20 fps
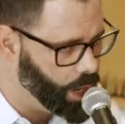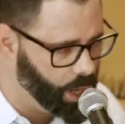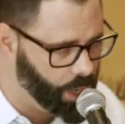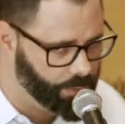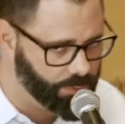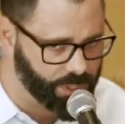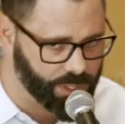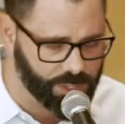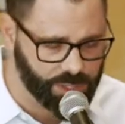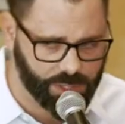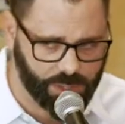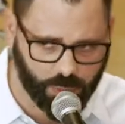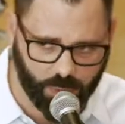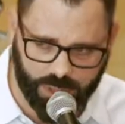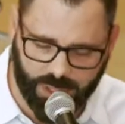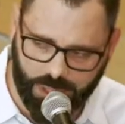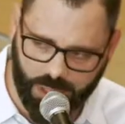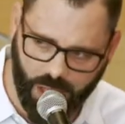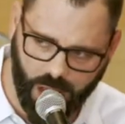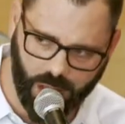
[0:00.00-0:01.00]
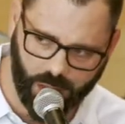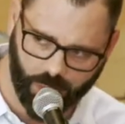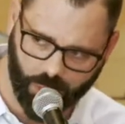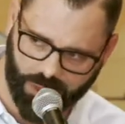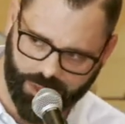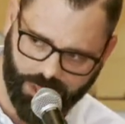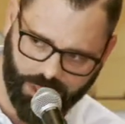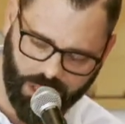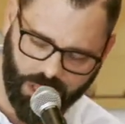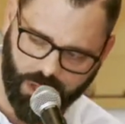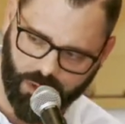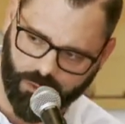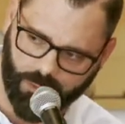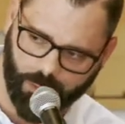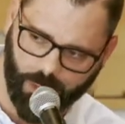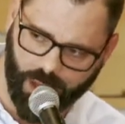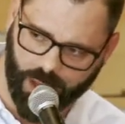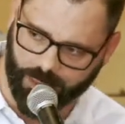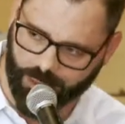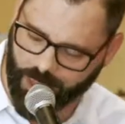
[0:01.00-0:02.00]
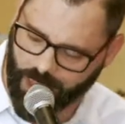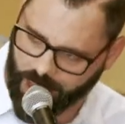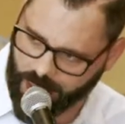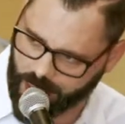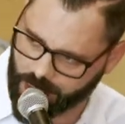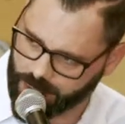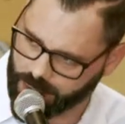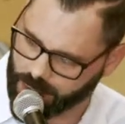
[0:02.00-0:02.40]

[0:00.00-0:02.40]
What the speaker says: harvest, was not received by they